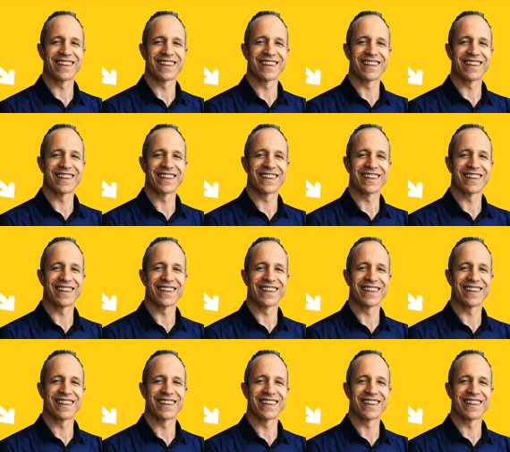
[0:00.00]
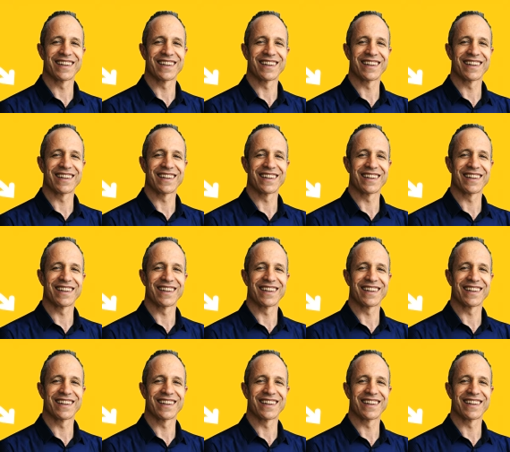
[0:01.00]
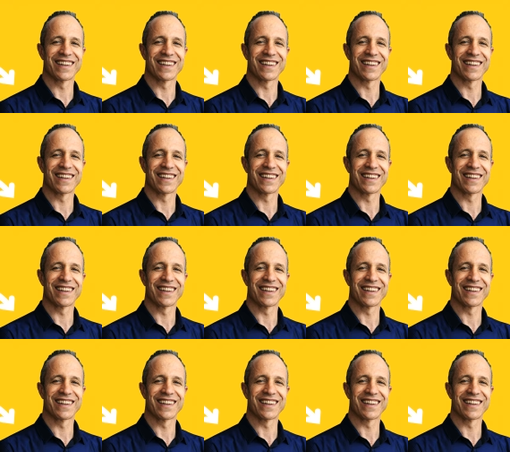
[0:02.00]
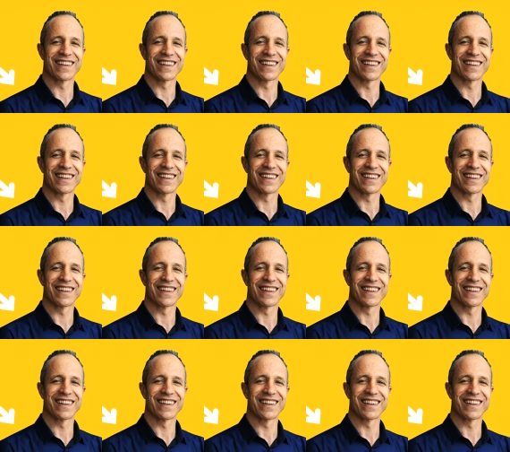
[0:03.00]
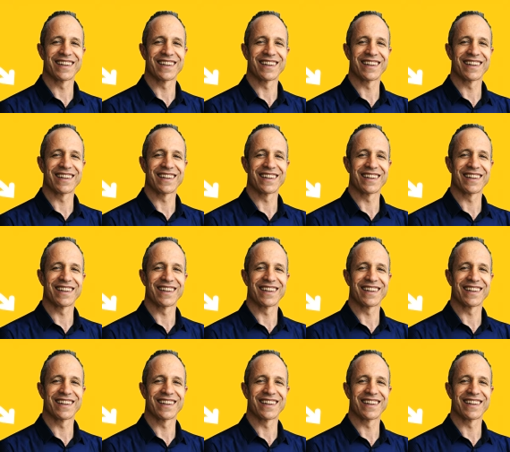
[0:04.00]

This is a still picture; no speech is visible.